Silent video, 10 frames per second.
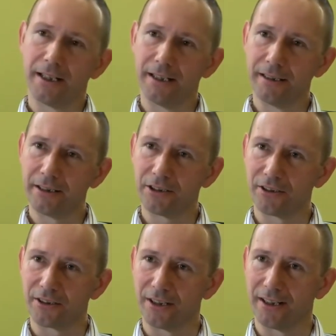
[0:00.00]
In
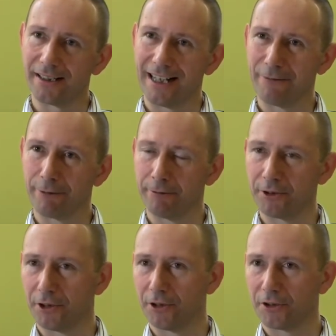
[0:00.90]
addition to that, every
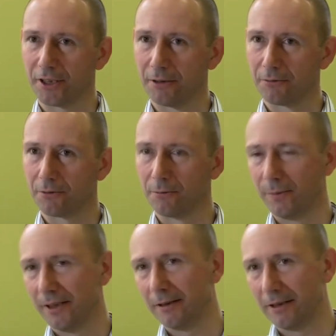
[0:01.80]
research council,
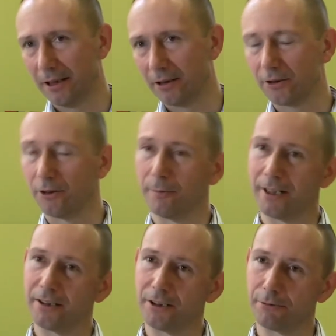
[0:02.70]
be it the Arts and
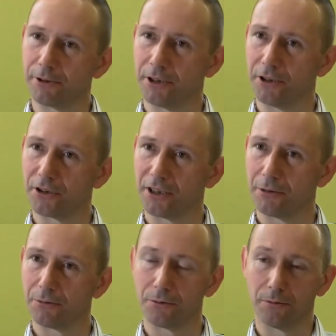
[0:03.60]
Humanities Research
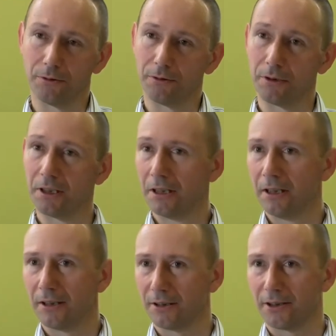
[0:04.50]
Council or
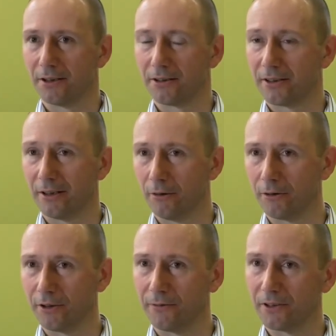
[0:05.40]
the Science and
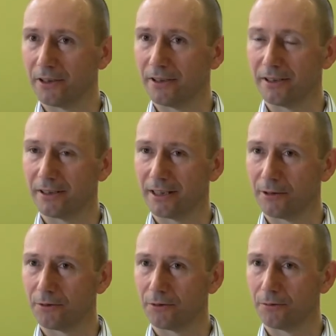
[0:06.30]
Technology Facilities
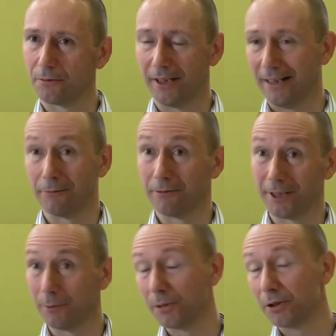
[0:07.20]
Council and
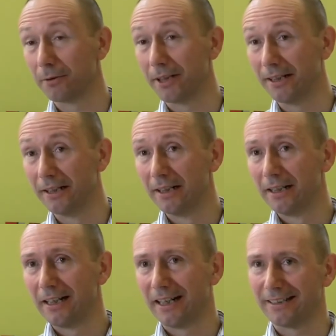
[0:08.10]
everything in between,
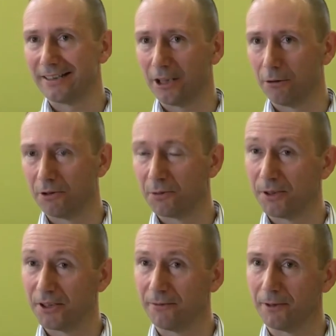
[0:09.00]
has its own
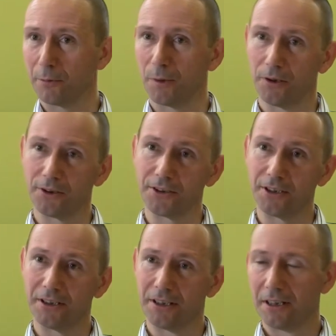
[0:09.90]
specific
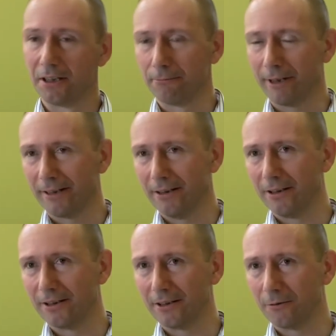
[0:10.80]
policy,
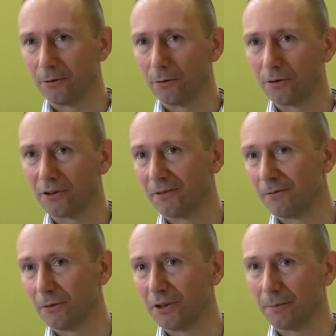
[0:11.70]
recognising, of course, that
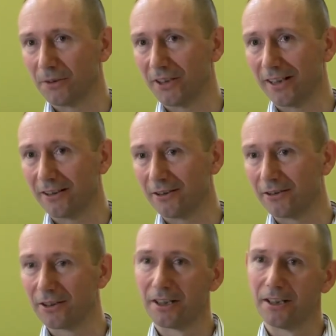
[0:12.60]
for some sectors,